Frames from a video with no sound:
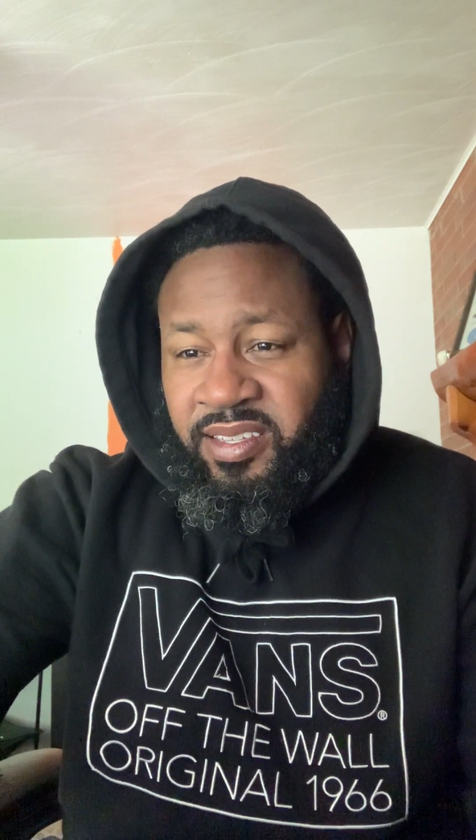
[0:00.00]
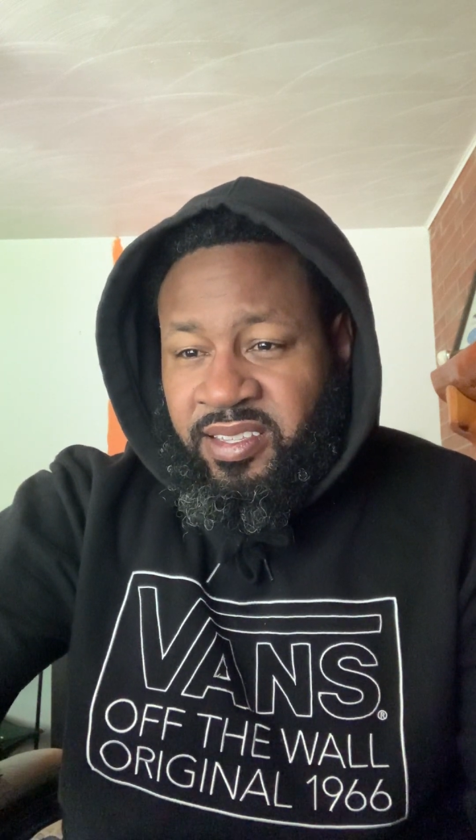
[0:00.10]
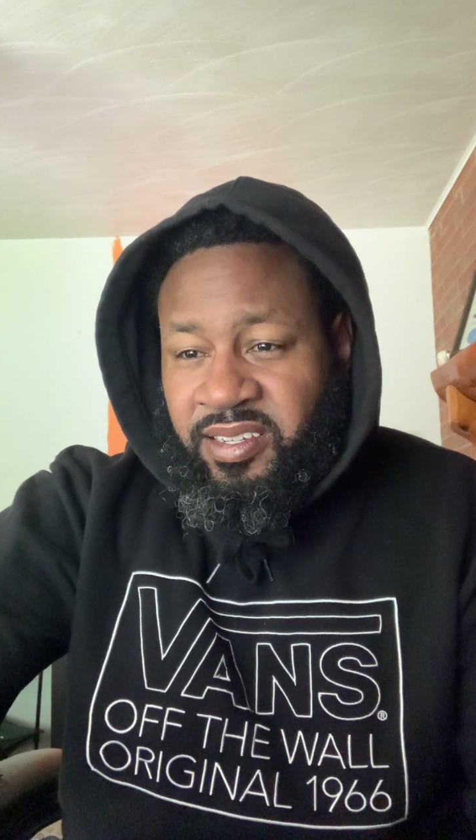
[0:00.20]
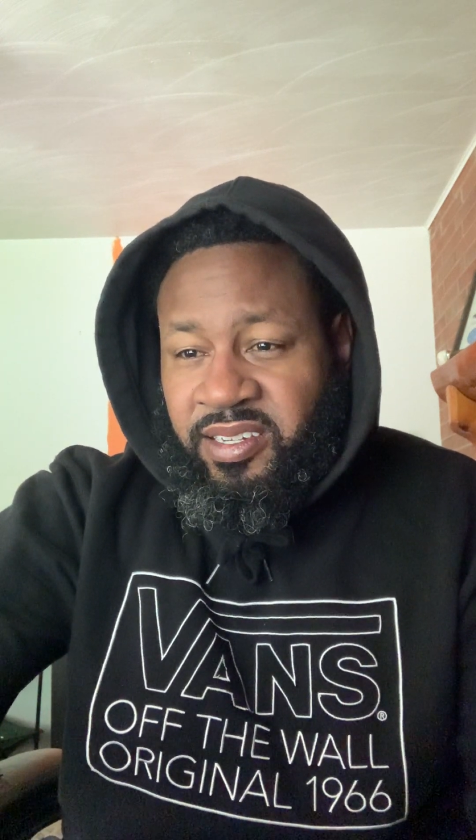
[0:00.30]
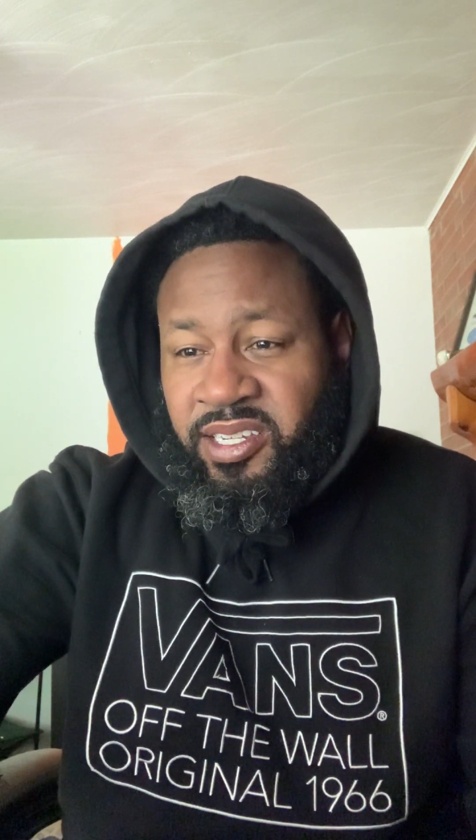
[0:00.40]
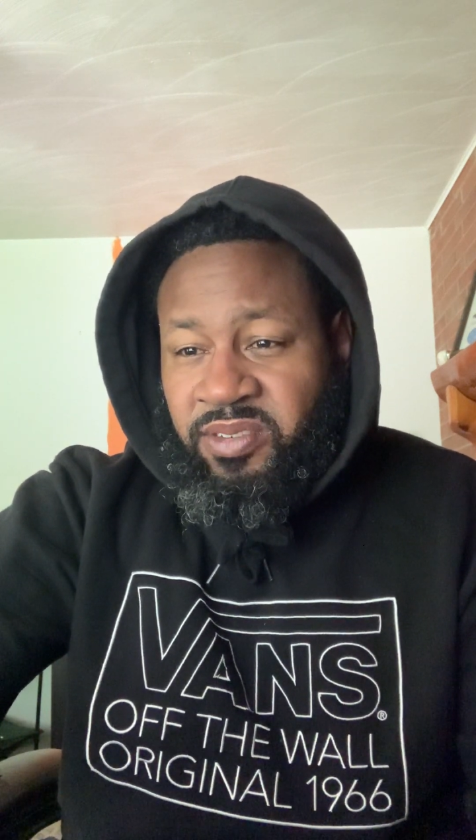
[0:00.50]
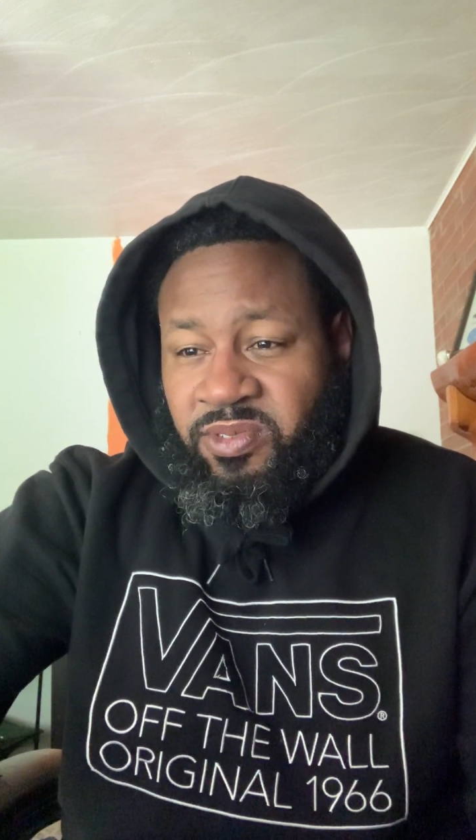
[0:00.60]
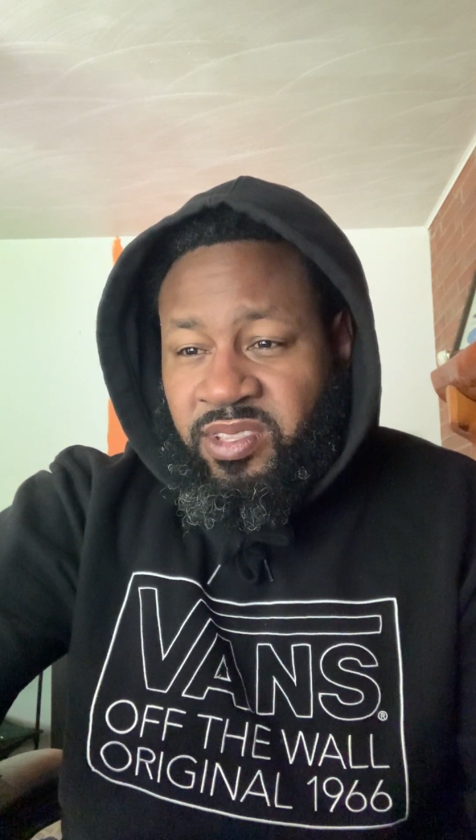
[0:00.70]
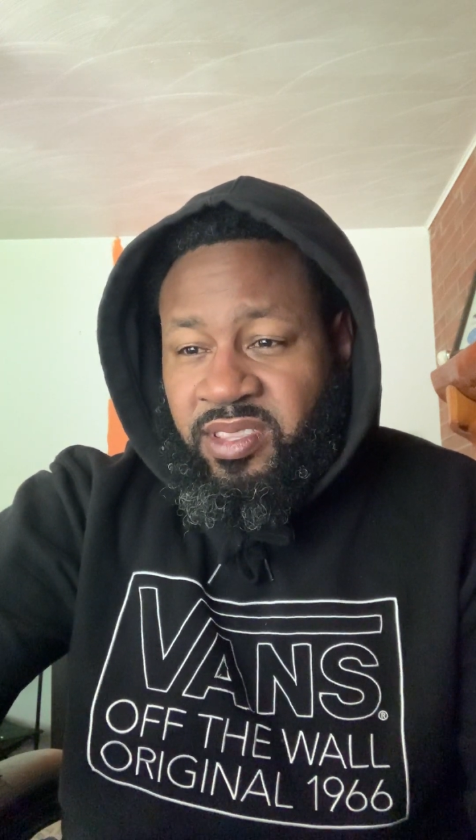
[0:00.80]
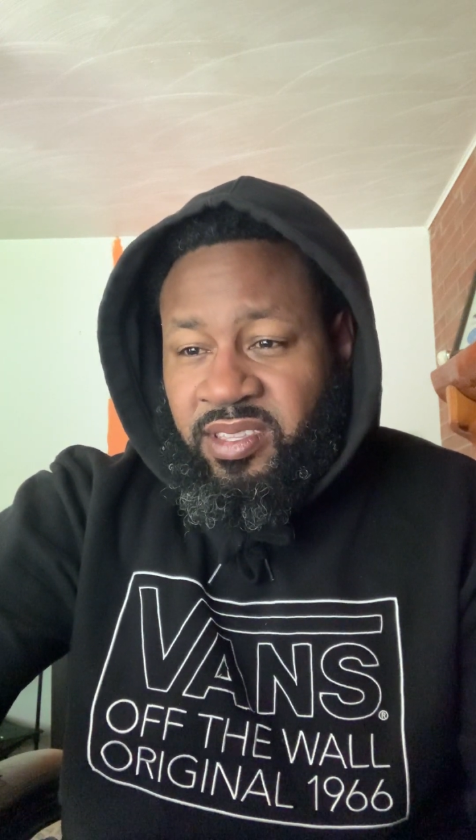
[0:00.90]
their
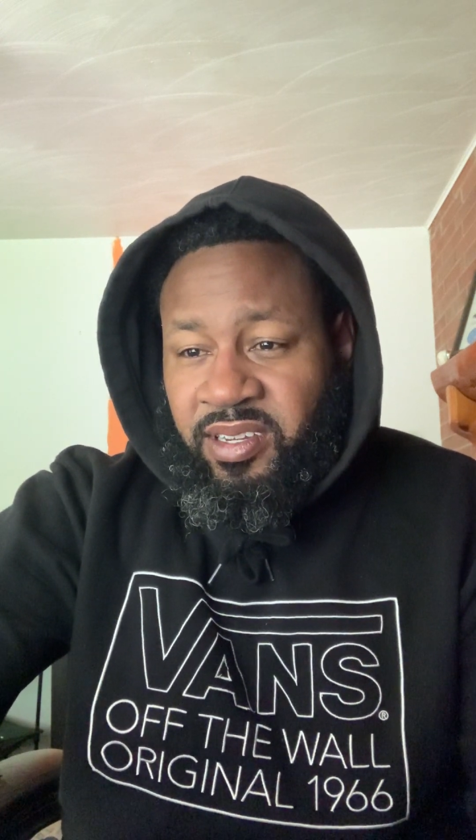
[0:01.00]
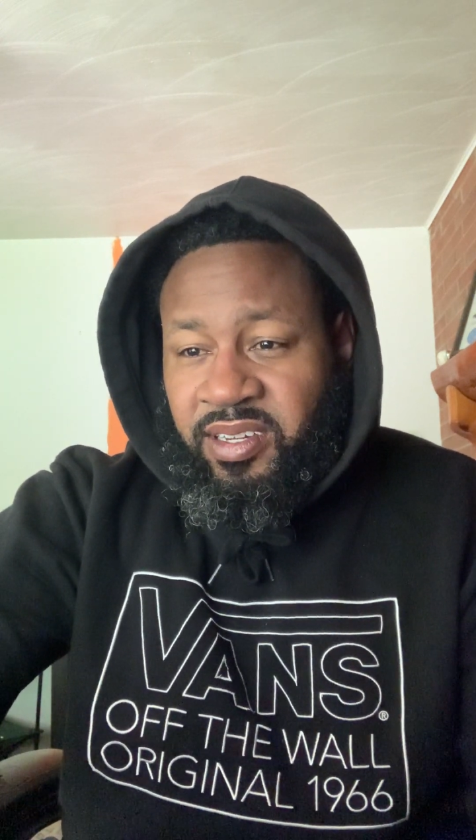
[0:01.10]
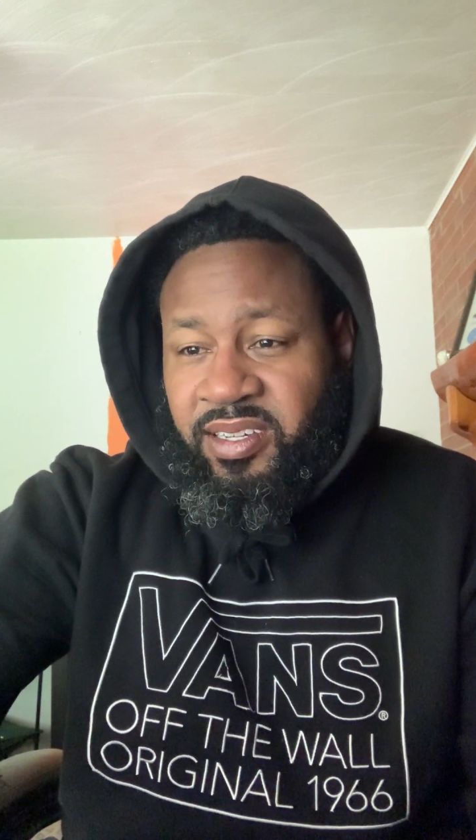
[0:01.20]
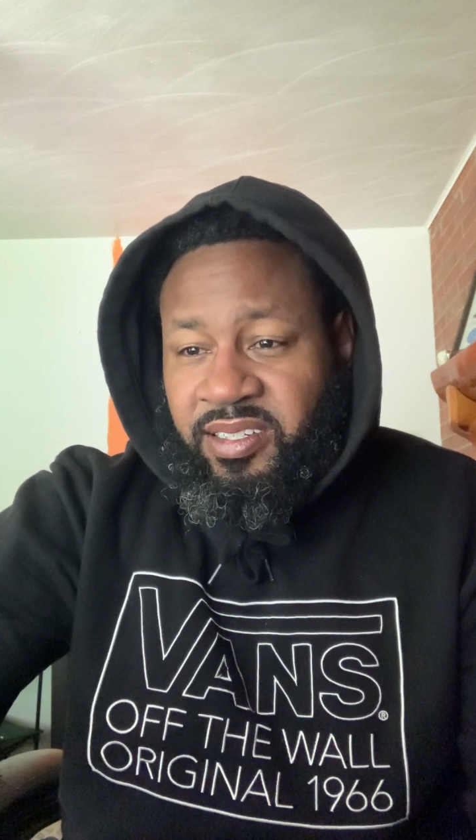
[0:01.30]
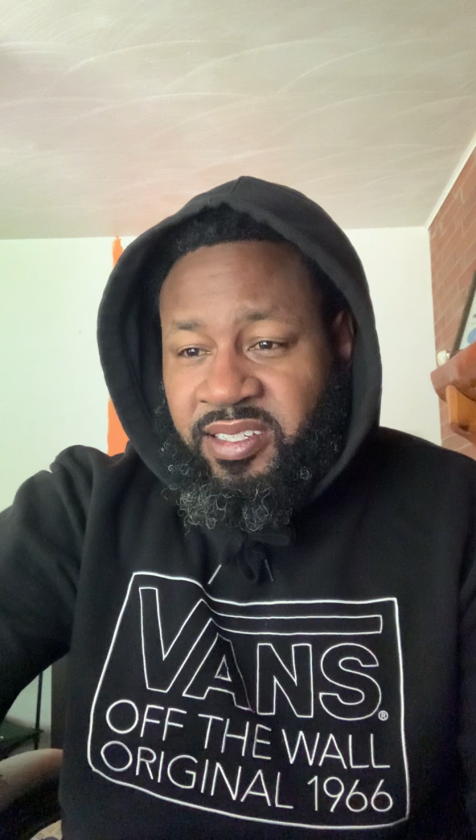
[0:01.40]
inward thought